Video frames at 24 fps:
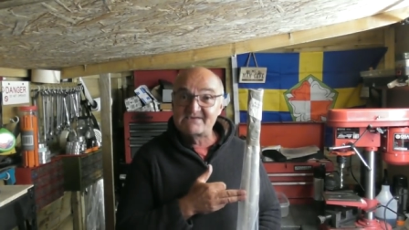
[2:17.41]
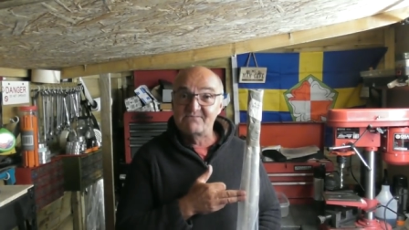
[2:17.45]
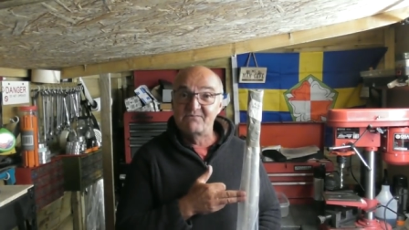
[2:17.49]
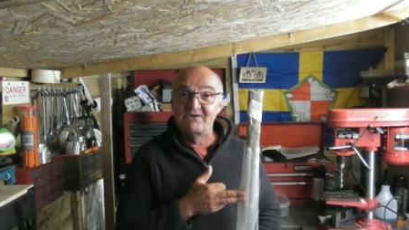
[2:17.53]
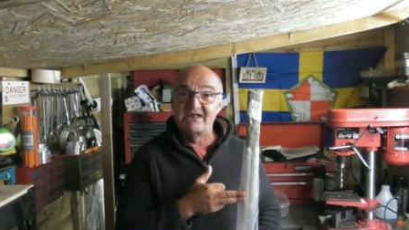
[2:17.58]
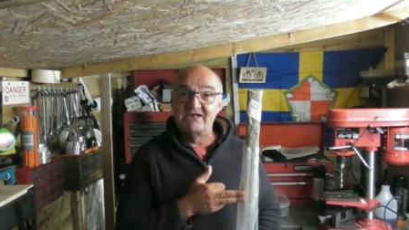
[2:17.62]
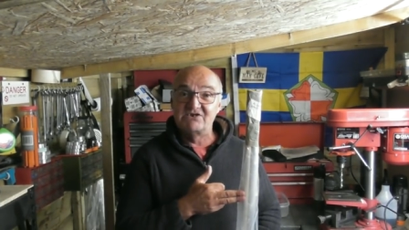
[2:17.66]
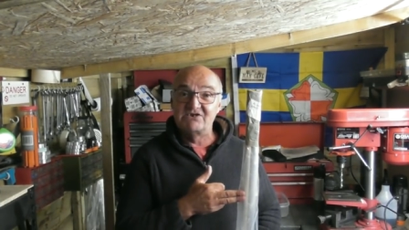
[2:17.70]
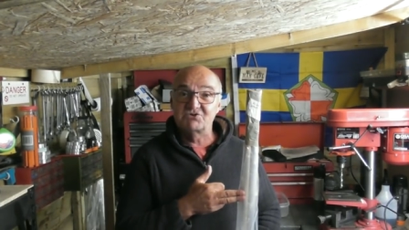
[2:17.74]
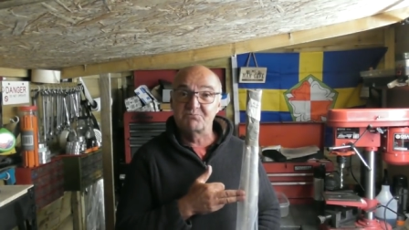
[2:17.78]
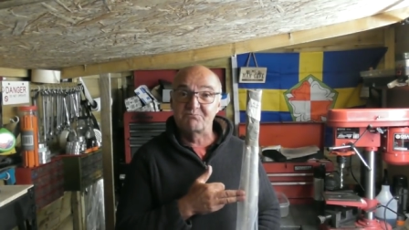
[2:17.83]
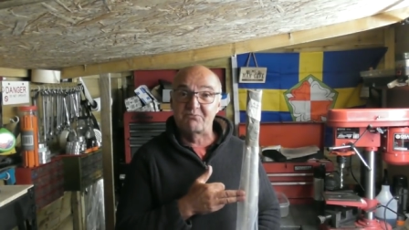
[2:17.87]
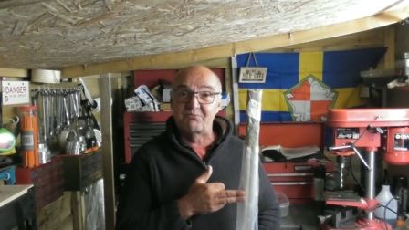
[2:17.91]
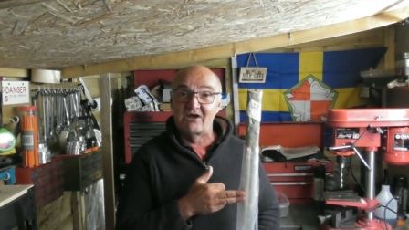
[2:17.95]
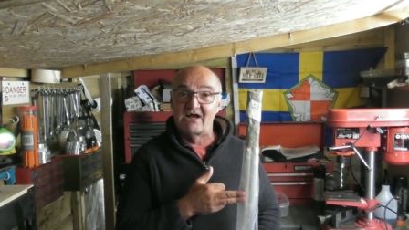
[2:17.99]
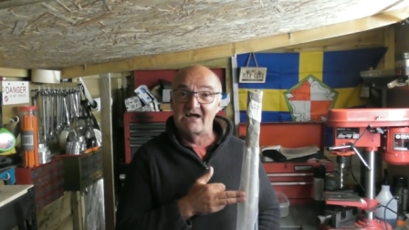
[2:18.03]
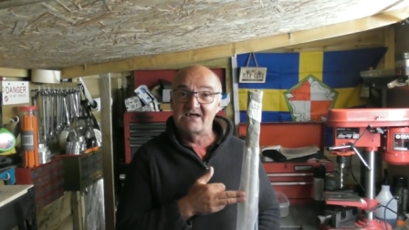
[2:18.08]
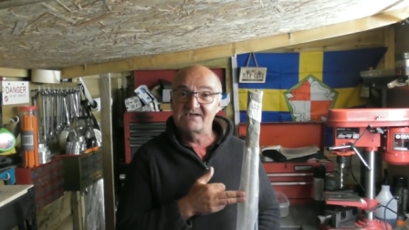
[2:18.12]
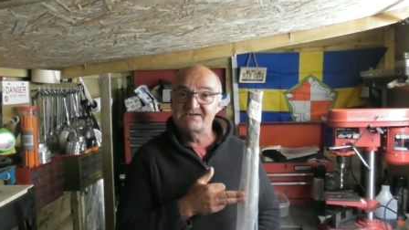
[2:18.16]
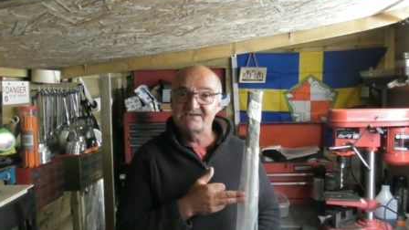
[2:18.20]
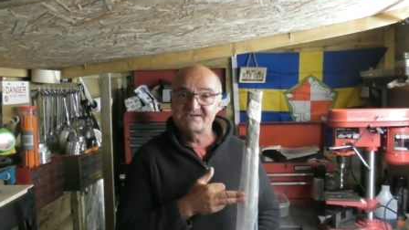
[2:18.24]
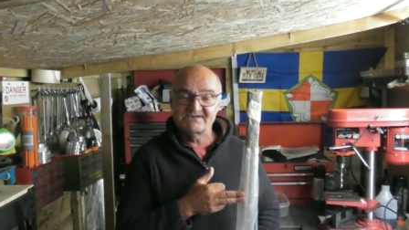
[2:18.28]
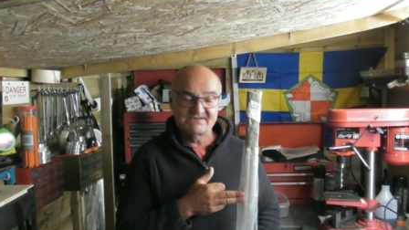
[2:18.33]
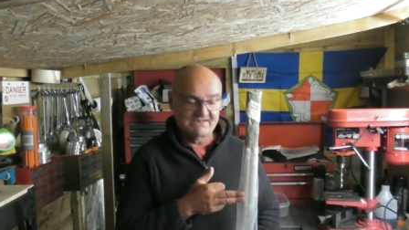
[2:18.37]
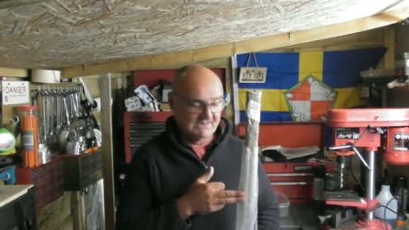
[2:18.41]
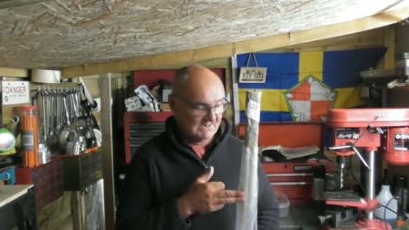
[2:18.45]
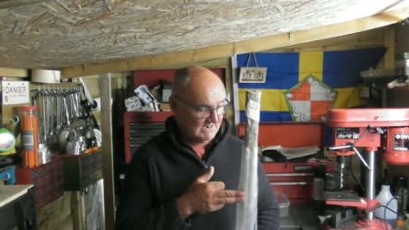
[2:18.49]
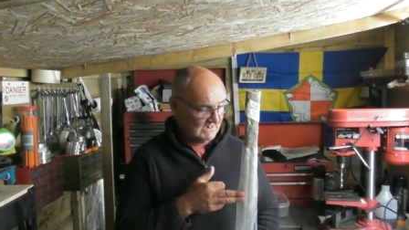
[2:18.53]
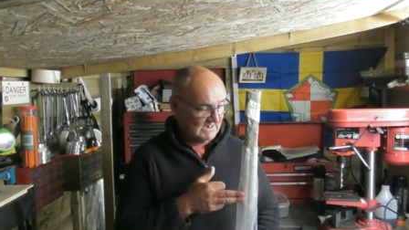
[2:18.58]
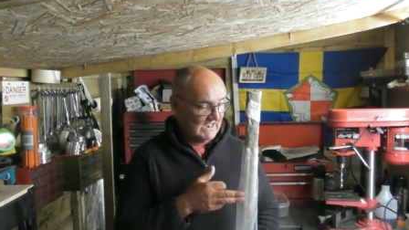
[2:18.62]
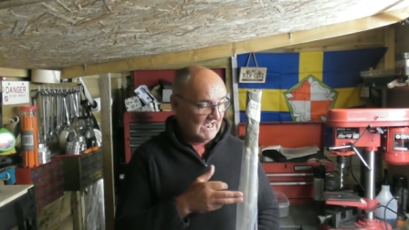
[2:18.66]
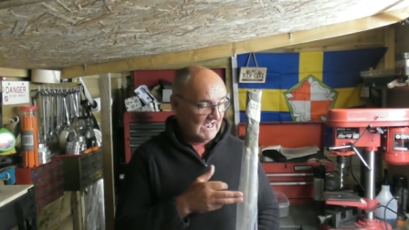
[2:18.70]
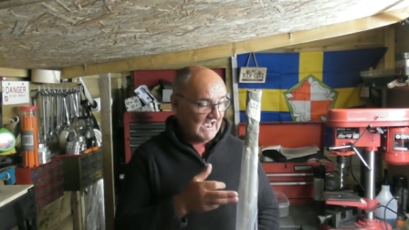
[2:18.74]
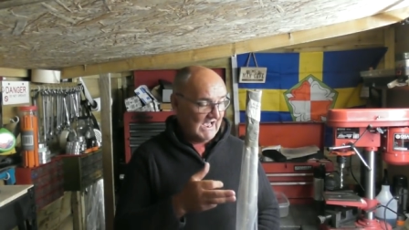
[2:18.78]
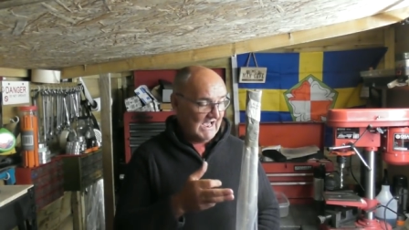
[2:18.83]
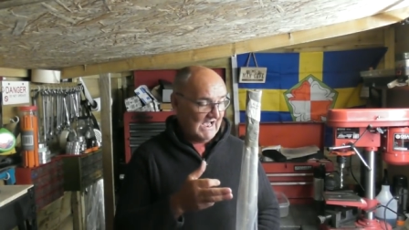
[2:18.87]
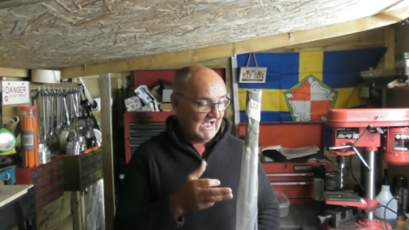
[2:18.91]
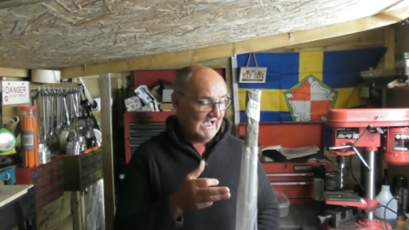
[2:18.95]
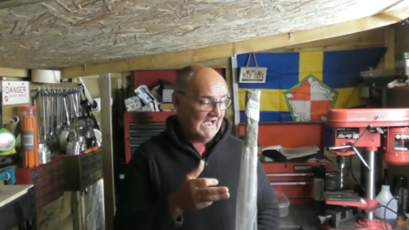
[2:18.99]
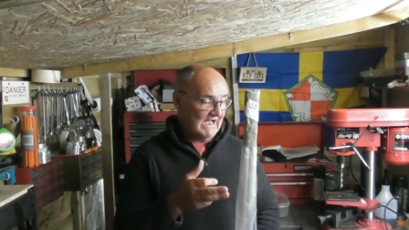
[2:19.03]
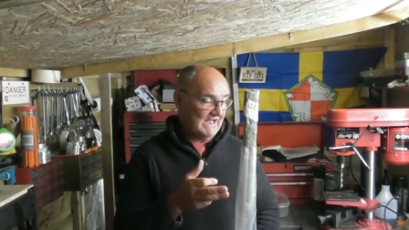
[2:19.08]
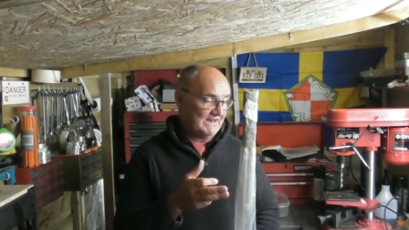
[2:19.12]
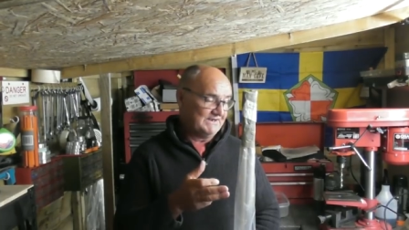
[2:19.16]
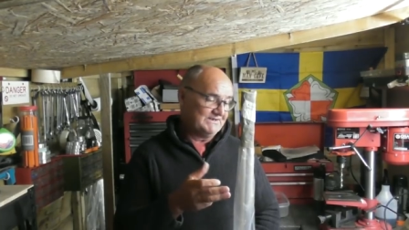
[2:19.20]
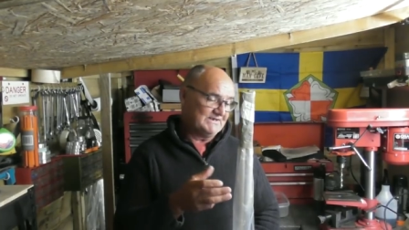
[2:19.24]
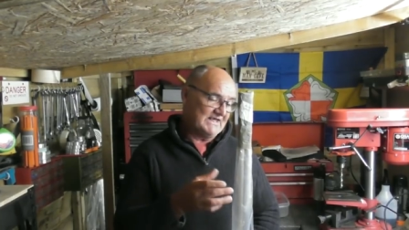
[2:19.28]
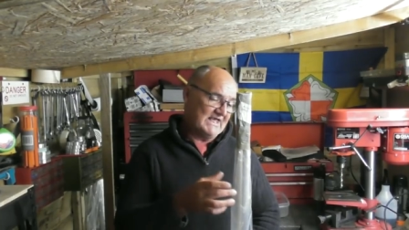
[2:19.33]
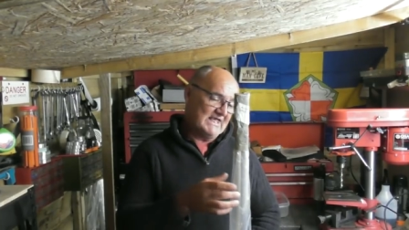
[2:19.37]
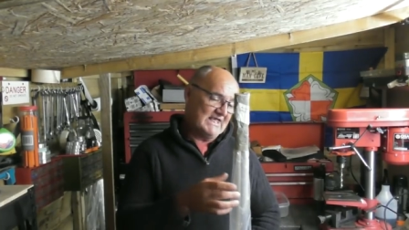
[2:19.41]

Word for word: of an inch brass, and